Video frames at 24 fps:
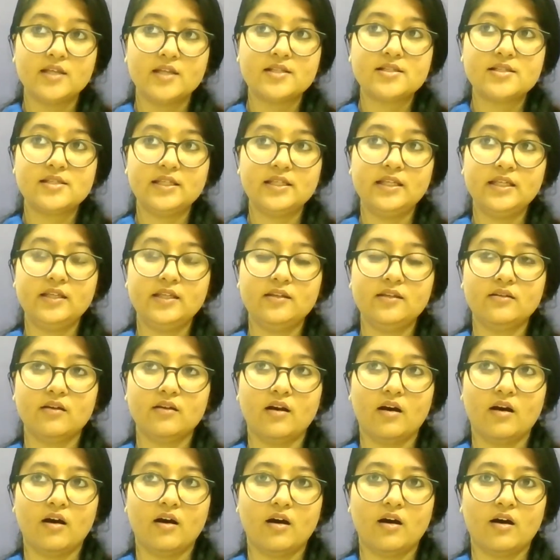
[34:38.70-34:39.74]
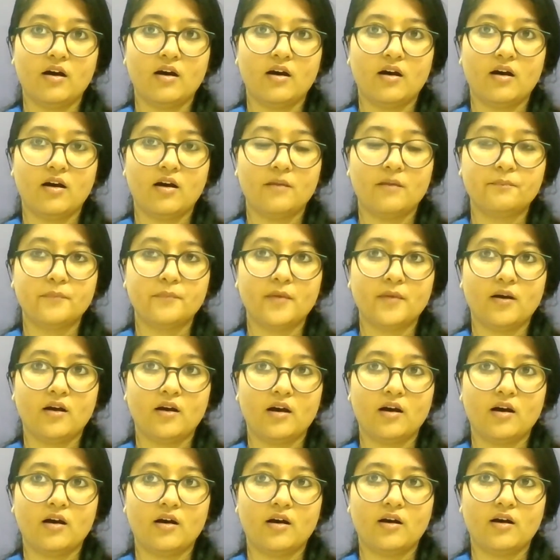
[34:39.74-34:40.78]
seen a
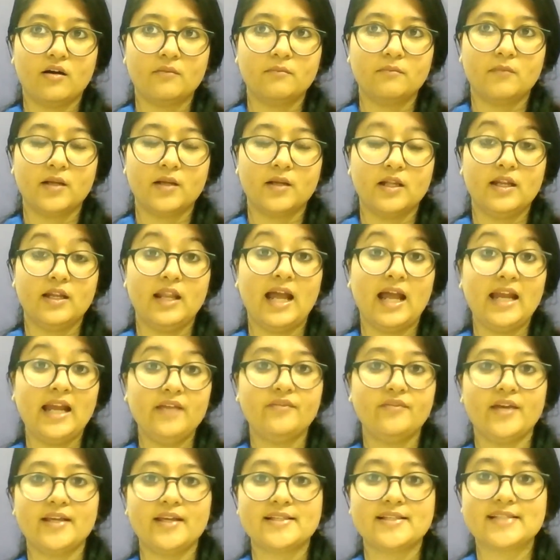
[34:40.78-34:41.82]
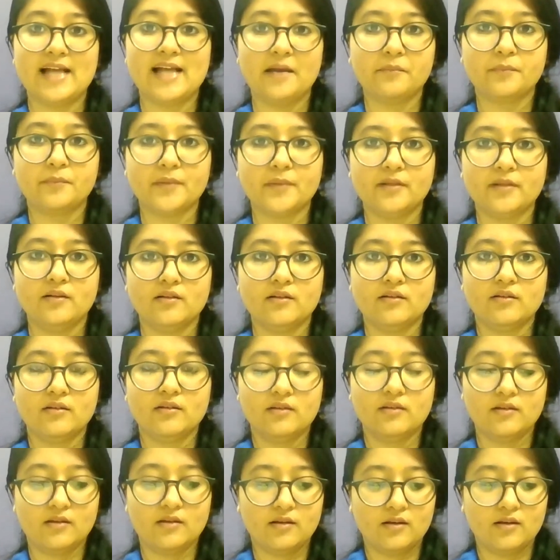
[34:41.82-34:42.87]
live example
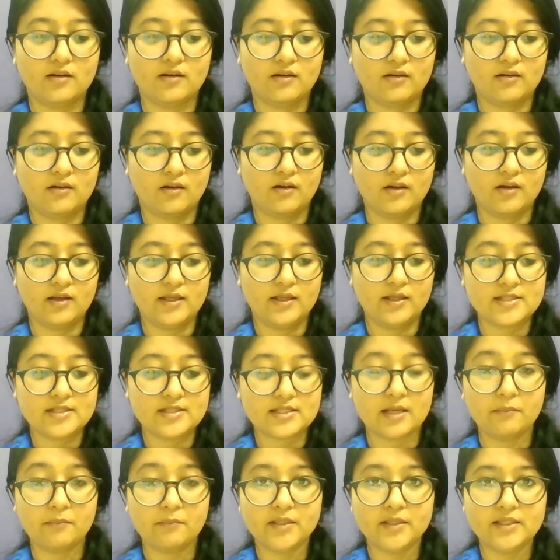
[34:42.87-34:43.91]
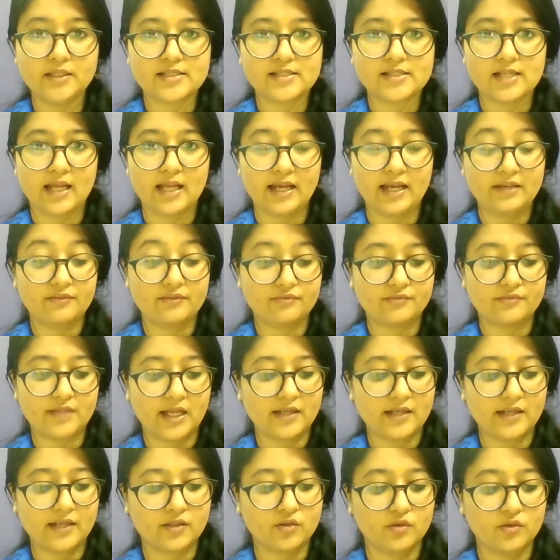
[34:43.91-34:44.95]
in somebody's life
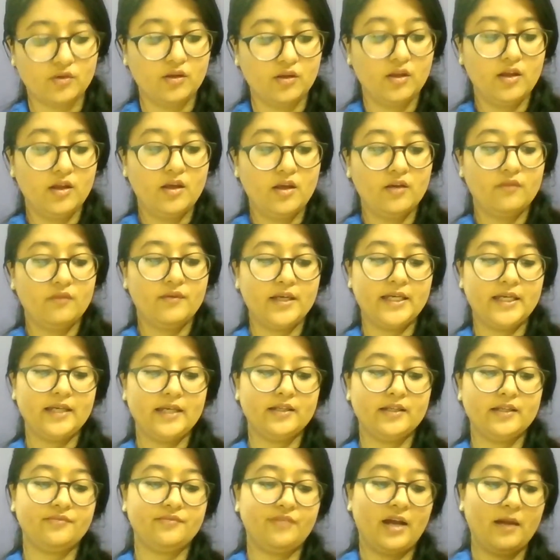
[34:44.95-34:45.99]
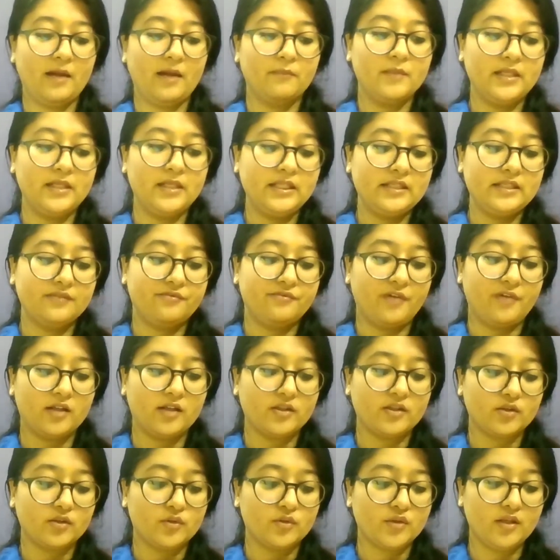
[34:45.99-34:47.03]
that, where the family, the
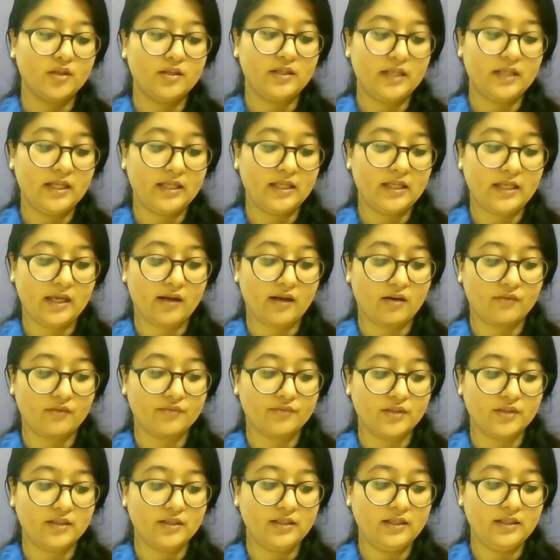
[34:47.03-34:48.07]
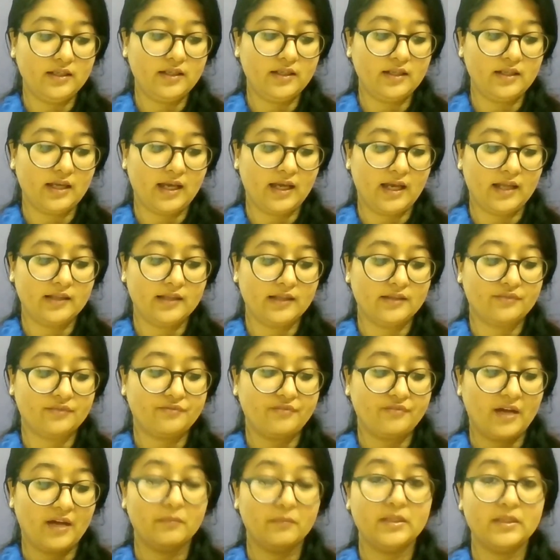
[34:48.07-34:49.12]
father couldn't take care of the need and the
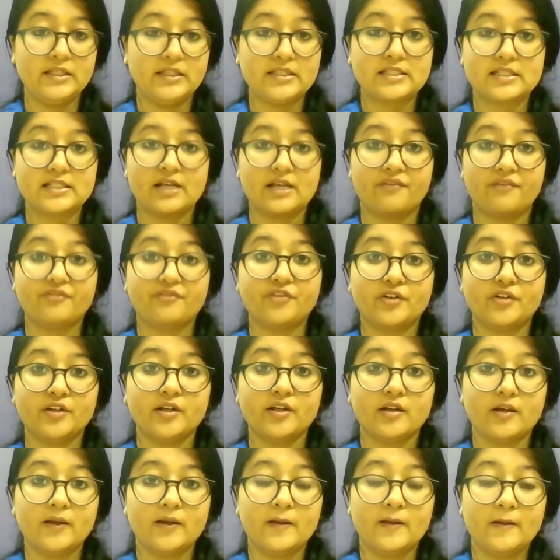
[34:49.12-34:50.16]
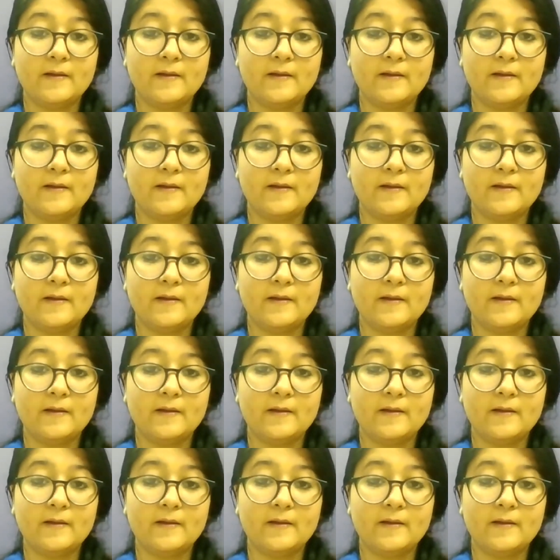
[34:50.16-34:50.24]
family suffered.